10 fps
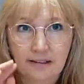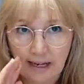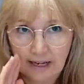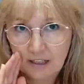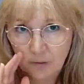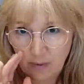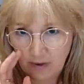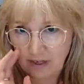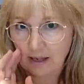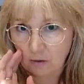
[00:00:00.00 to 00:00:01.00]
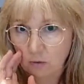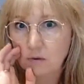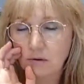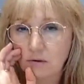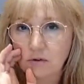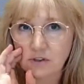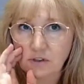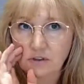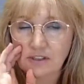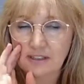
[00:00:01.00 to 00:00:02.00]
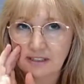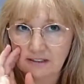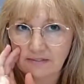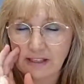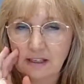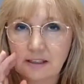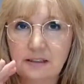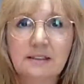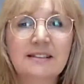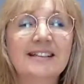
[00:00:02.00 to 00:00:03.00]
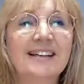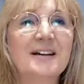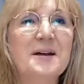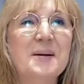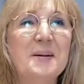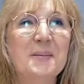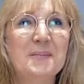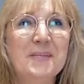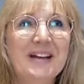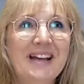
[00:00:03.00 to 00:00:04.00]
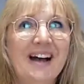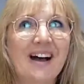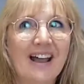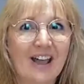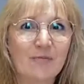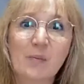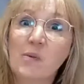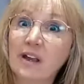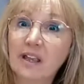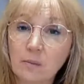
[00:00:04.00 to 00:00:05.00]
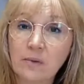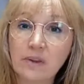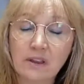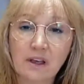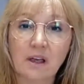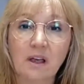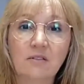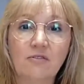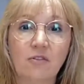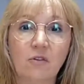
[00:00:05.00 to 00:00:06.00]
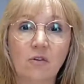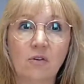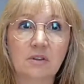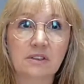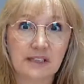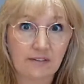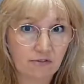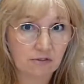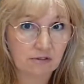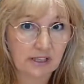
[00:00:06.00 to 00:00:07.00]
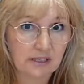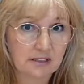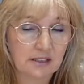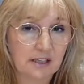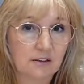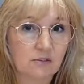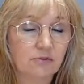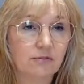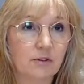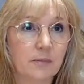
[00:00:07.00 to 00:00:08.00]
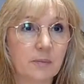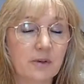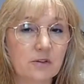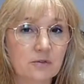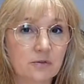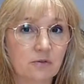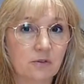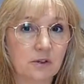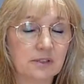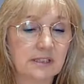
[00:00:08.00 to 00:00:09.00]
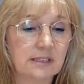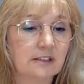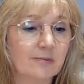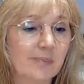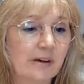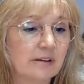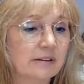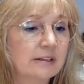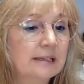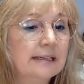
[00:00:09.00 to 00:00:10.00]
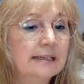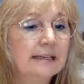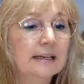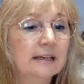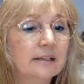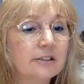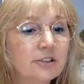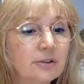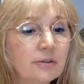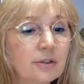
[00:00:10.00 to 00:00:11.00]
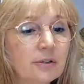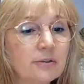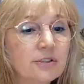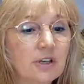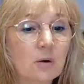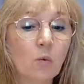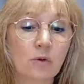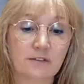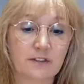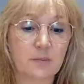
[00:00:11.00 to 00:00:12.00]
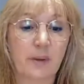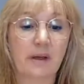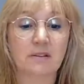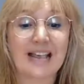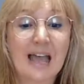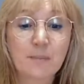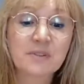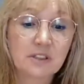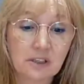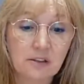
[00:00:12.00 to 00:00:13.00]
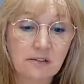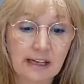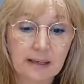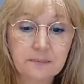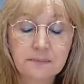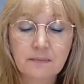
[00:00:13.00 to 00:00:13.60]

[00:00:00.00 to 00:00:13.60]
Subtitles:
Next book out, Gods and Goddesses of England. I have been working with her for several years now from the beautiful royal city of Bath. Do you use sun water for spells? Absolutely.